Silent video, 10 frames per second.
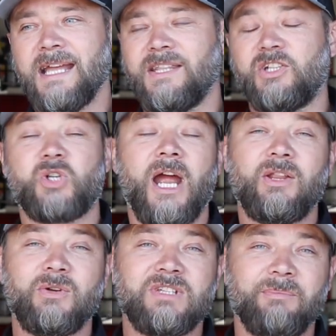They're trying
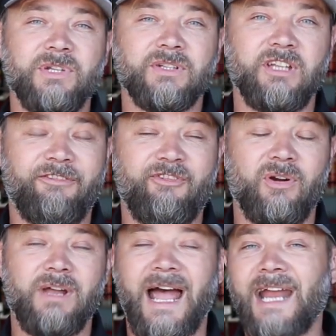to do something
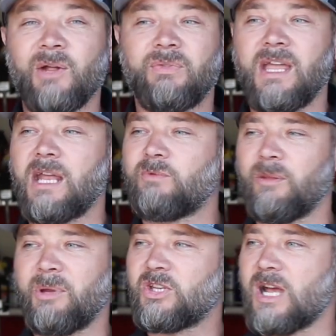different. I don't think it will
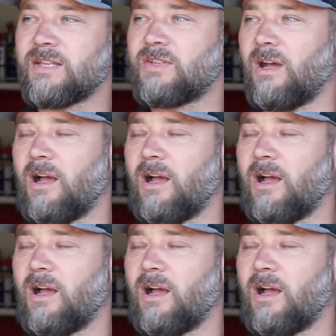be just